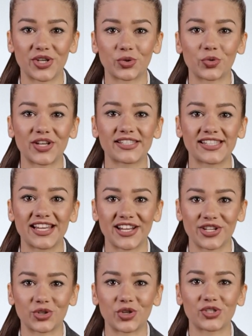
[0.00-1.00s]
Let's take
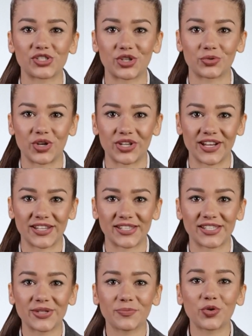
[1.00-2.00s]
a closer look at a
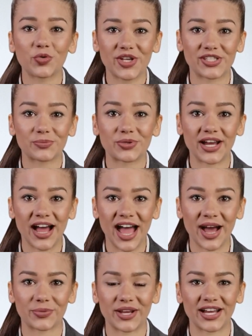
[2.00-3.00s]
simple recipe
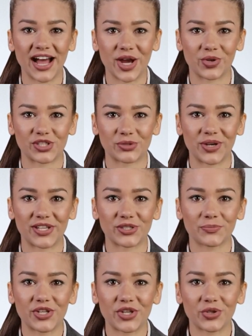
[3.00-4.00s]
app and how it's meant to
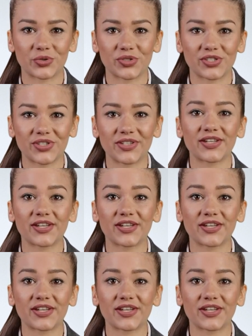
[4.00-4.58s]
be used.